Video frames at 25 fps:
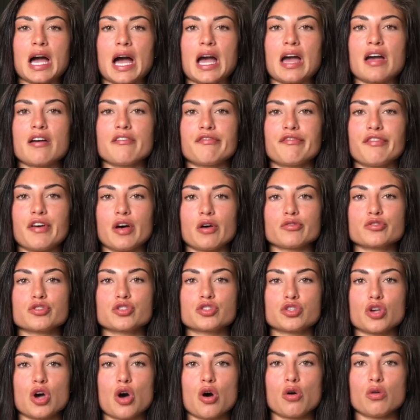I have felt
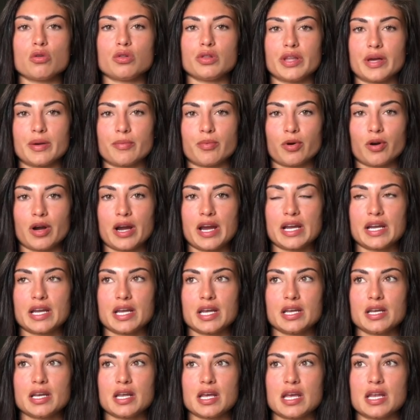so
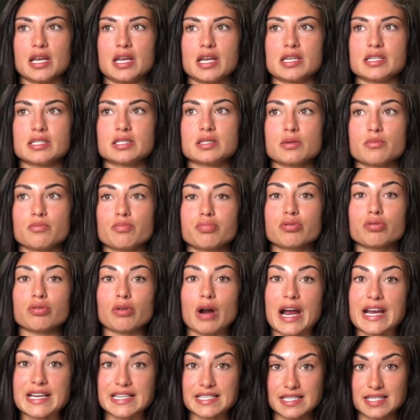liberated. It is
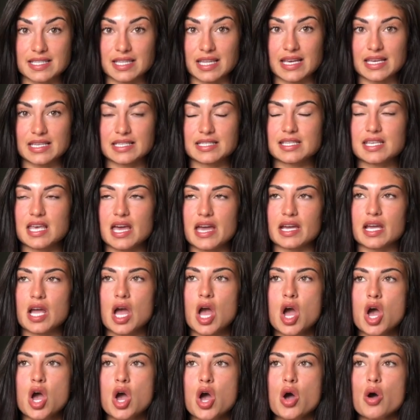priceless.
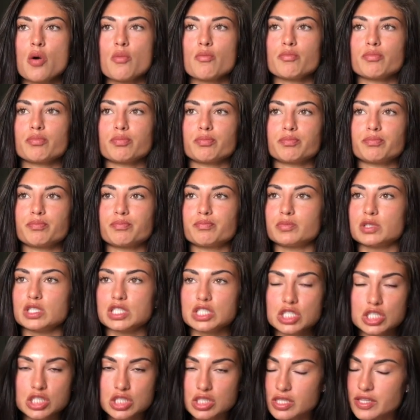Like
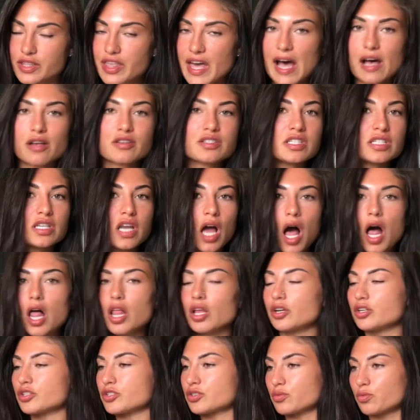
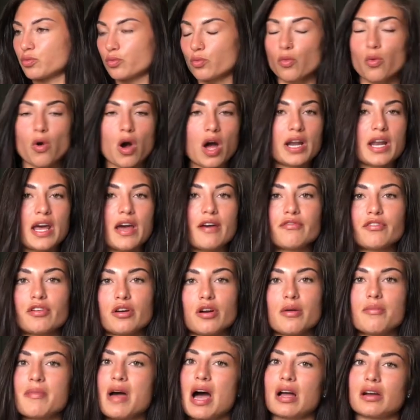$1,000,
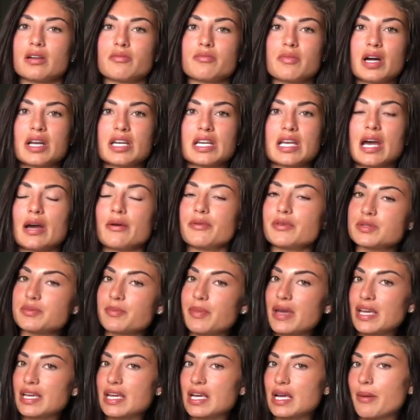whatever amount of money I was
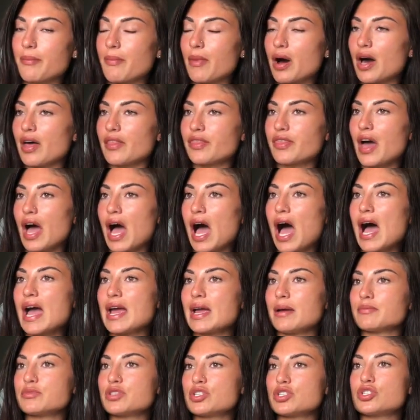making a month,
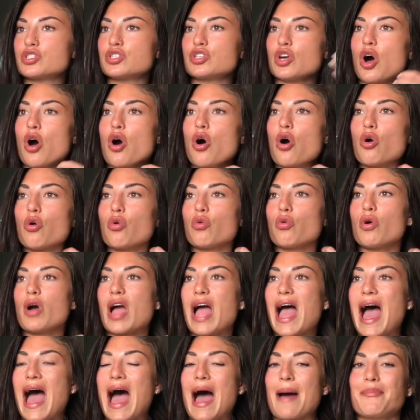I am
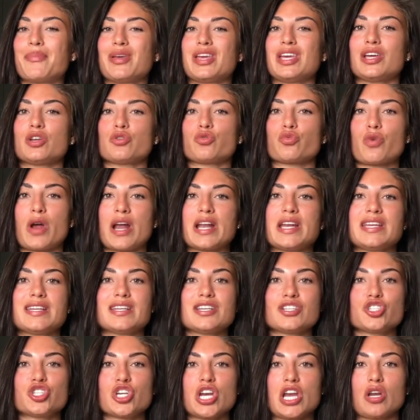so happy and ready
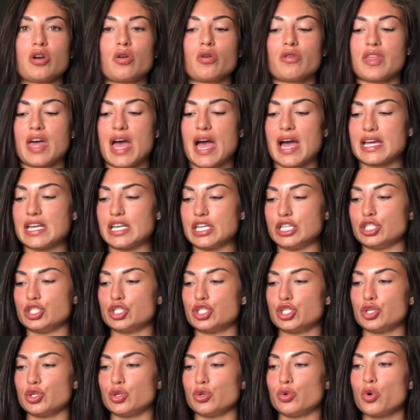to channel that
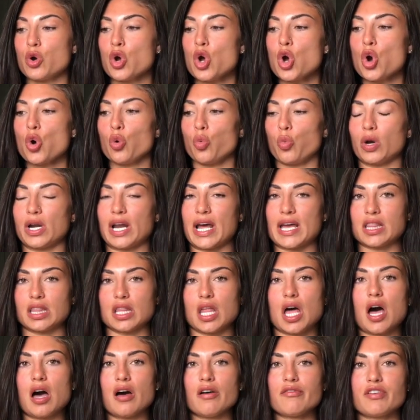into what I
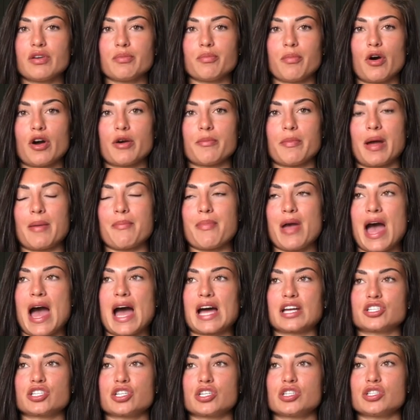love and what my
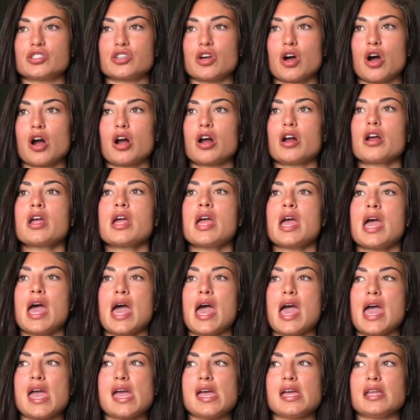passions are,
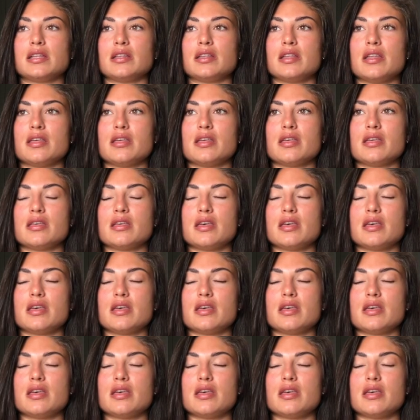and